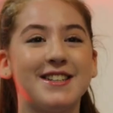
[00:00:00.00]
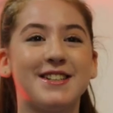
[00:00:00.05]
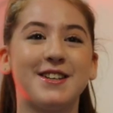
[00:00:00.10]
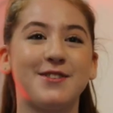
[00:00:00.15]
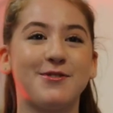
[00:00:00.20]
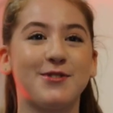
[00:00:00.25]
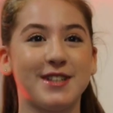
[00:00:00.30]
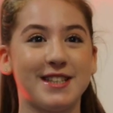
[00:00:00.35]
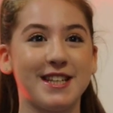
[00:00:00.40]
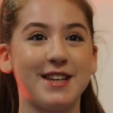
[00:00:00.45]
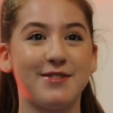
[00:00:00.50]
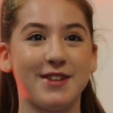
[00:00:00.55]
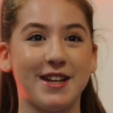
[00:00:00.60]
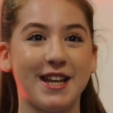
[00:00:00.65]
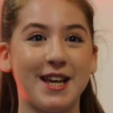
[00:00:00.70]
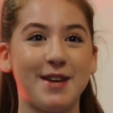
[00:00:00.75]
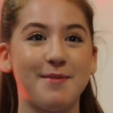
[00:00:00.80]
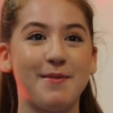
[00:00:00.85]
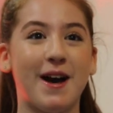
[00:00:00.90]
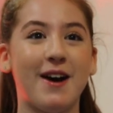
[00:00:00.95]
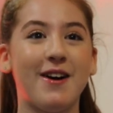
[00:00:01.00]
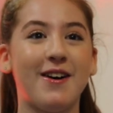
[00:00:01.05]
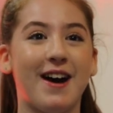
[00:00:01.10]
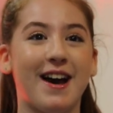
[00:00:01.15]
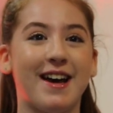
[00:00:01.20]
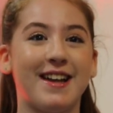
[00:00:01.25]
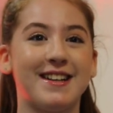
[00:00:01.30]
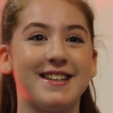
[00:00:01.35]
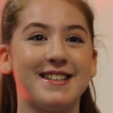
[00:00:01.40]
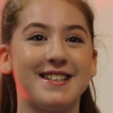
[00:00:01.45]
she had received an email
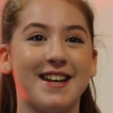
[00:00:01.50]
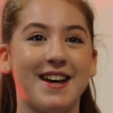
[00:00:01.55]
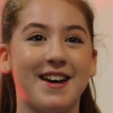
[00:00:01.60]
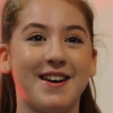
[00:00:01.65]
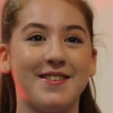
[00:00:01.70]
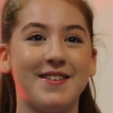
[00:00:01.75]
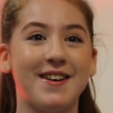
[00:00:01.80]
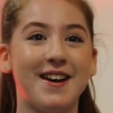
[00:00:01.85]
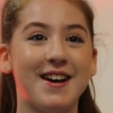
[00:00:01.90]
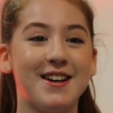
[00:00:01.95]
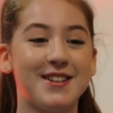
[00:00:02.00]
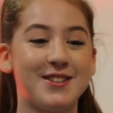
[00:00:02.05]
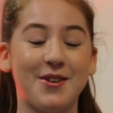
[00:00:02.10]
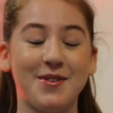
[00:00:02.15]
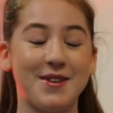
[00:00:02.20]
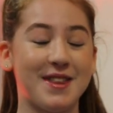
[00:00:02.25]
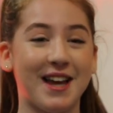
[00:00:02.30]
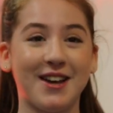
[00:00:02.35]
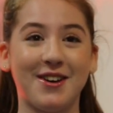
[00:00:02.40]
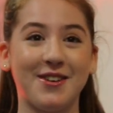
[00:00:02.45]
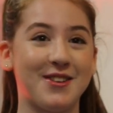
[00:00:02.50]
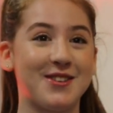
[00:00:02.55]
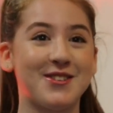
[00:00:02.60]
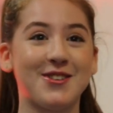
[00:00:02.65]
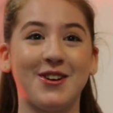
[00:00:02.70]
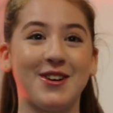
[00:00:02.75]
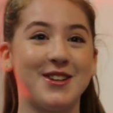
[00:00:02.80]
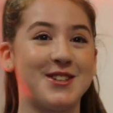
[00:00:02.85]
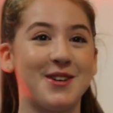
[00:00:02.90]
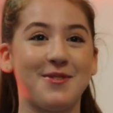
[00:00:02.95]
and uh, told me that I got the
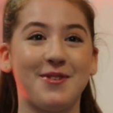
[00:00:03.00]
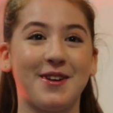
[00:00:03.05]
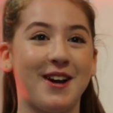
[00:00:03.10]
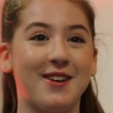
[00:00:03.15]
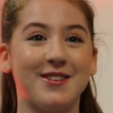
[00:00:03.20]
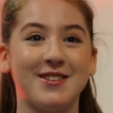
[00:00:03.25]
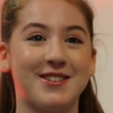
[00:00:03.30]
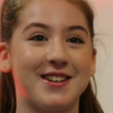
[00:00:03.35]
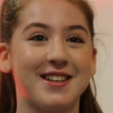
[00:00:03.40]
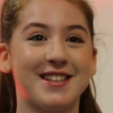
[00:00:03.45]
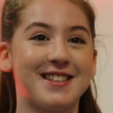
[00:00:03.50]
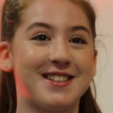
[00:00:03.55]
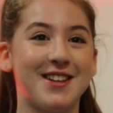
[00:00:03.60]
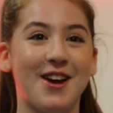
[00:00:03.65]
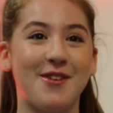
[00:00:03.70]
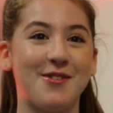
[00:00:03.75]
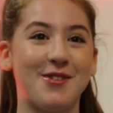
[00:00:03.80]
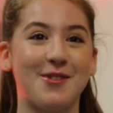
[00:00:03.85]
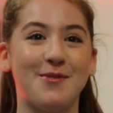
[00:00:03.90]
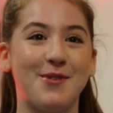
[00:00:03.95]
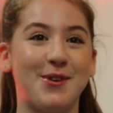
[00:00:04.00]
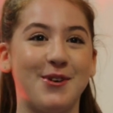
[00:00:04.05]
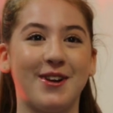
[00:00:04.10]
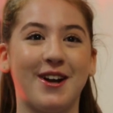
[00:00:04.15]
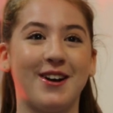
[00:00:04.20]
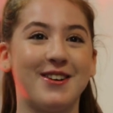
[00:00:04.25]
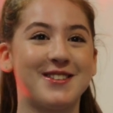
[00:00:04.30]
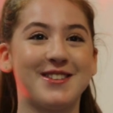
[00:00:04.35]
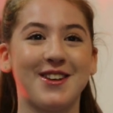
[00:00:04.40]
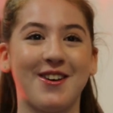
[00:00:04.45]
scholarship and I was just over the moon,
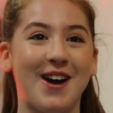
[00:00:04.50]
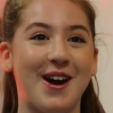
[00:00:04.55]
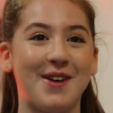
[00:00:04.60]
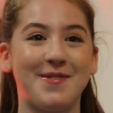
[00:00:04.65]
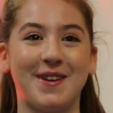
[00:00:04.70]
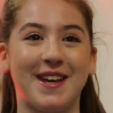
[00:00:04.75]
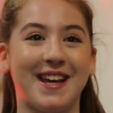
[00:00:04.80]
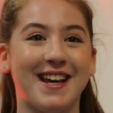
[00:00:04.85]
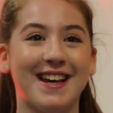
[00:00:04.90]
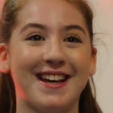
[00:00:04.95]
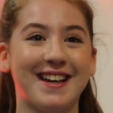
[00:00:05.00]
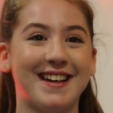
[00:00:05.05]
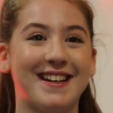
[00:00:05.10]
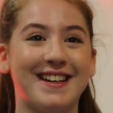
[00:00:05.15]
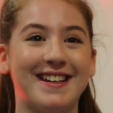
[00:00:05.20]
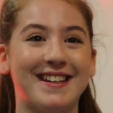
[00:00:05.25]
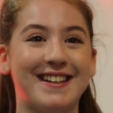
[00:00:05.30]
I was so happy.